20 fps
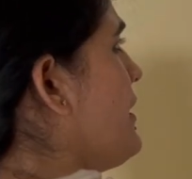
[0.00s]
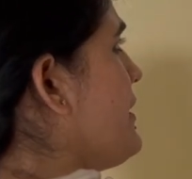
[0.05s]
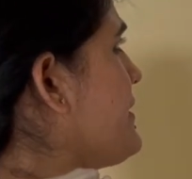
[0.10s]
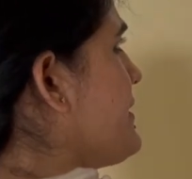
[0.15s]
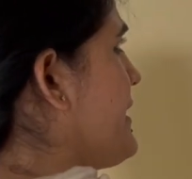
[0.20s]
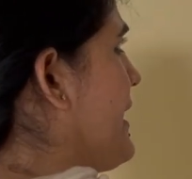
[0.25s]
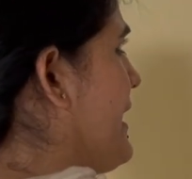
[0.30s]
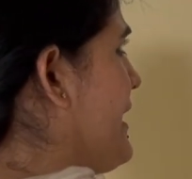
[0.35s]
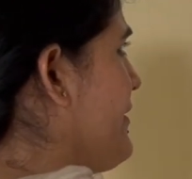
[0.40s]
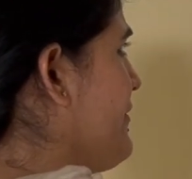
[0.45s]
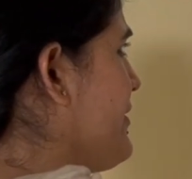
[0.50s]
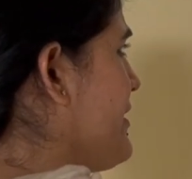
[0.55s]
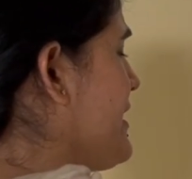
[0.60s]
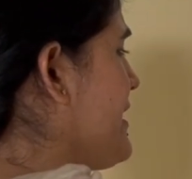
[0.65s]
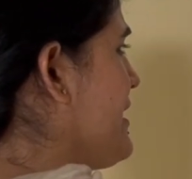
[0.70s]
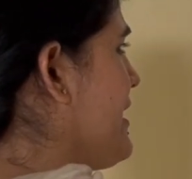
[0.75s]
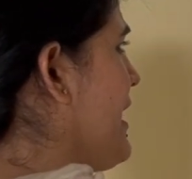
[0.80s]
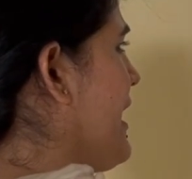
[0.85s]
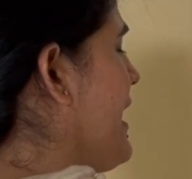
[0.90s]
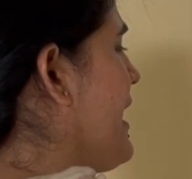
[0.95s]

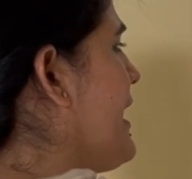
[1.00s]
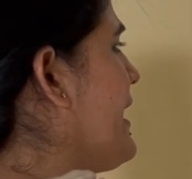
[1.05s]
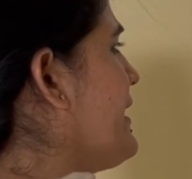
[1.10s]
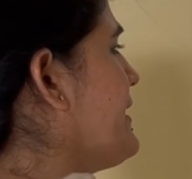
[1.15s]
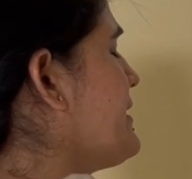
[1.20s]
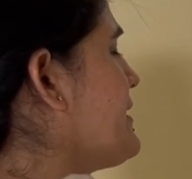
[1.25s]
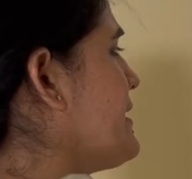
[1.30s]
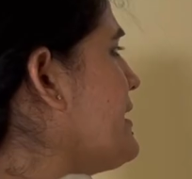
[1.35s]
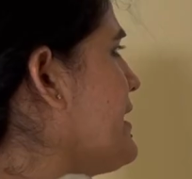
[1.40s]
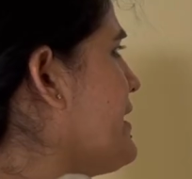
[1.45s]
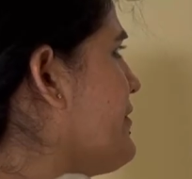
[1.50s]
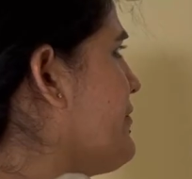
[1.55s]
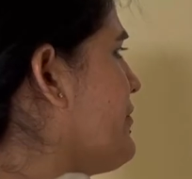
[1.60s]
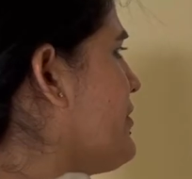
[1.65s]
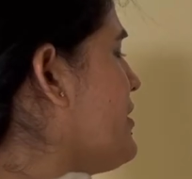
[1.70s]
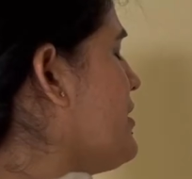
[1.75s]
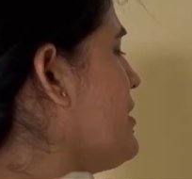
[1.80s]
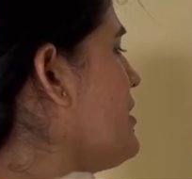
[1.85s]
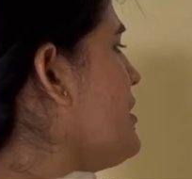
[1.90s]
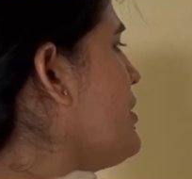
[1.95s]
salivary gland,
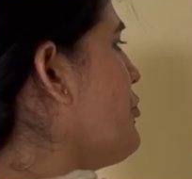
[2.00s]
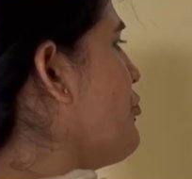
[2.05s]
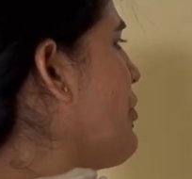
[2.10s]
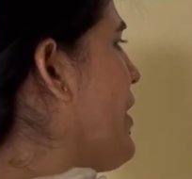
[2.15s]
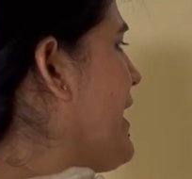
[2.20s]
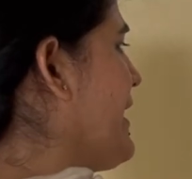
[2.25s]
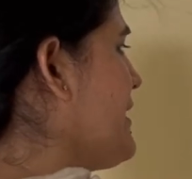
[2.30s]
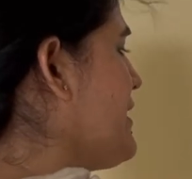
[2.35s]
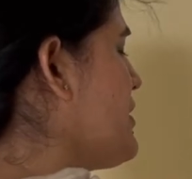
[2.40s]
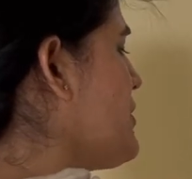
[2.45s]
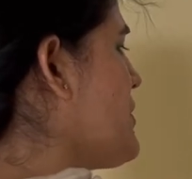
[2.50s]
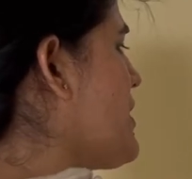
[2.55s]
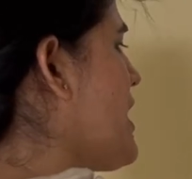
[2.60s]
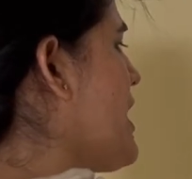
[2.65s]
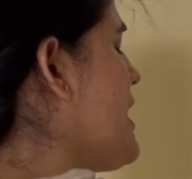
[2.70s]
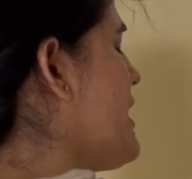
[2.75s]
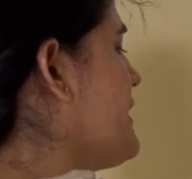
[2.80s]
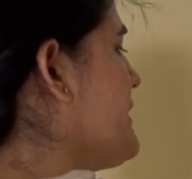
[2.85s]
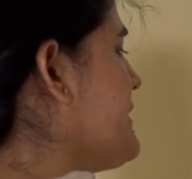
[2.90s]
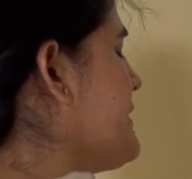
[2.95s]
liver,
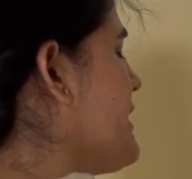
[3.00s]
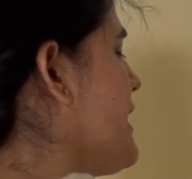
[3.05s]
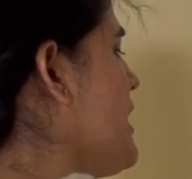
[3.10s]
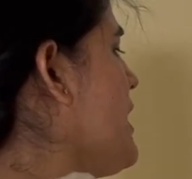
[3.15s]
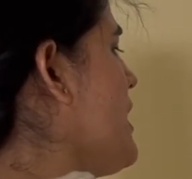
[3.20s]
pancreas.